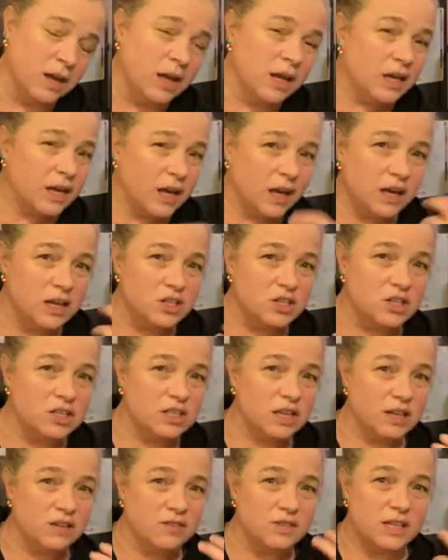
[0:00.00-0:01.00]
Kind of just
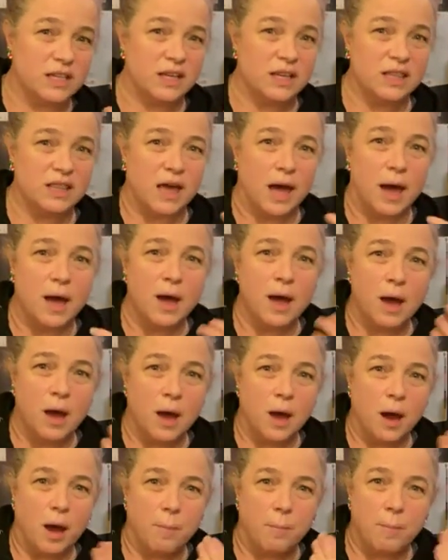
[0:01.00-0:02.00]
gives it that
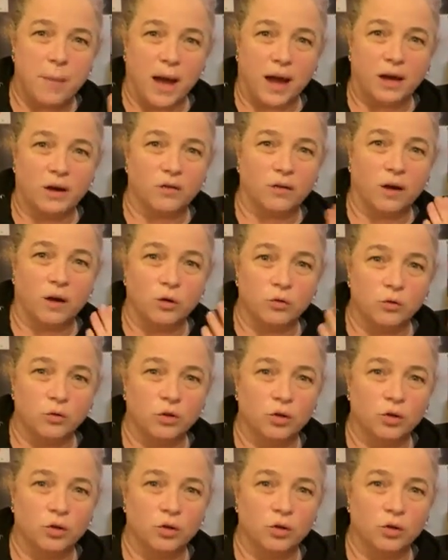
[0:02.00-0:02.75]
a background